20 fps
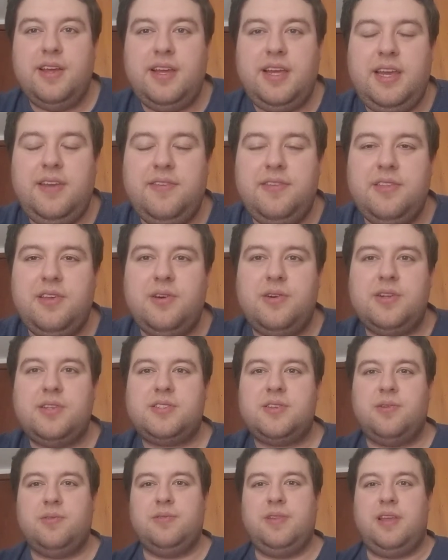even though
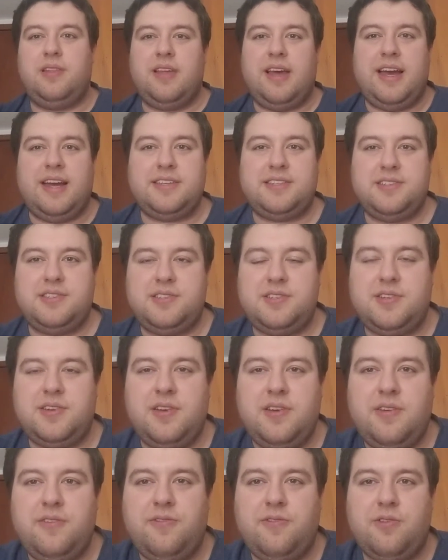it only lasts
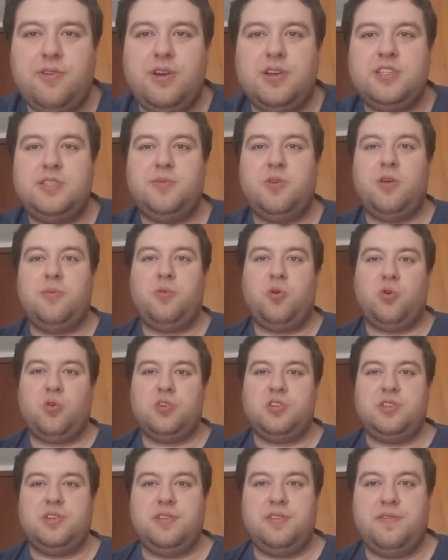for a small
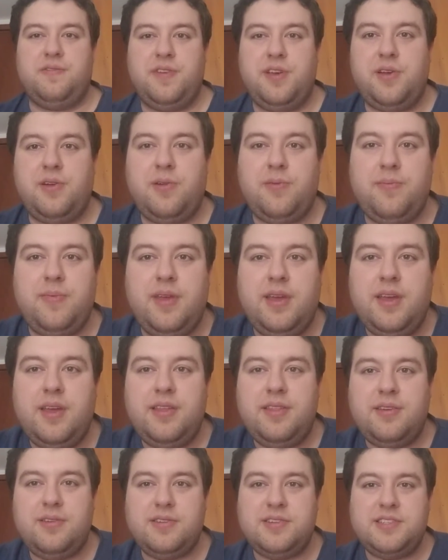portion of the film.
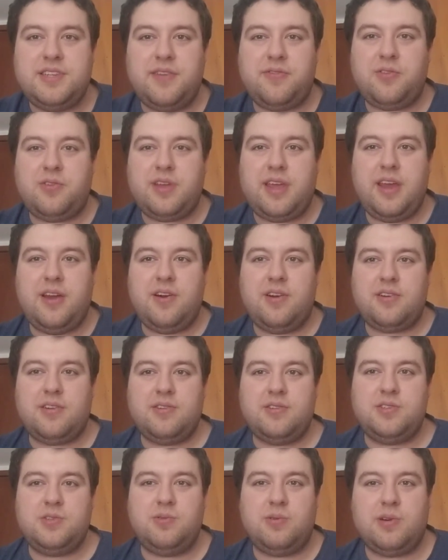There are several
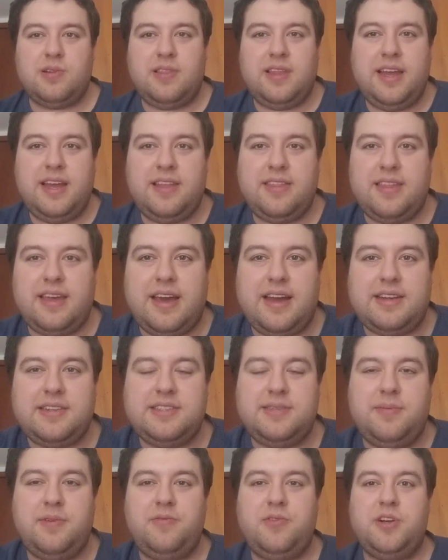characters who are like that,
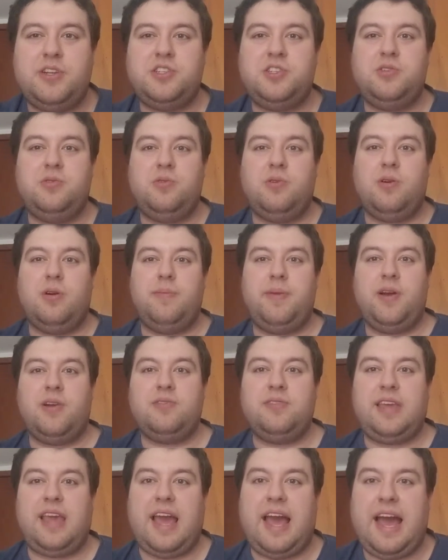some of which who are
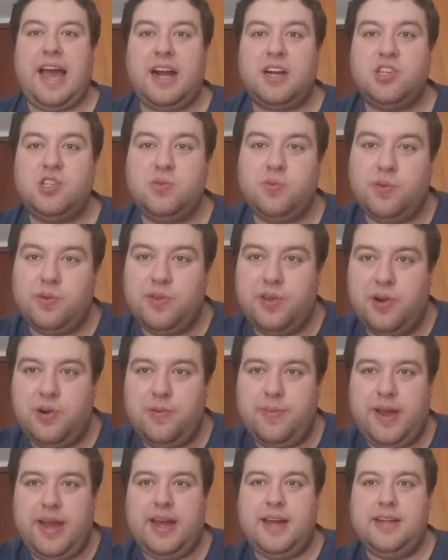apparently actual
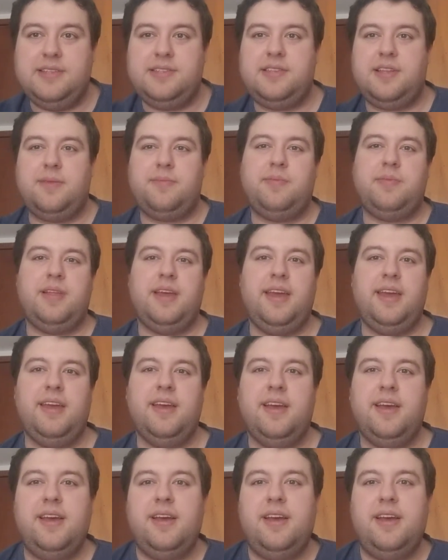nomads that play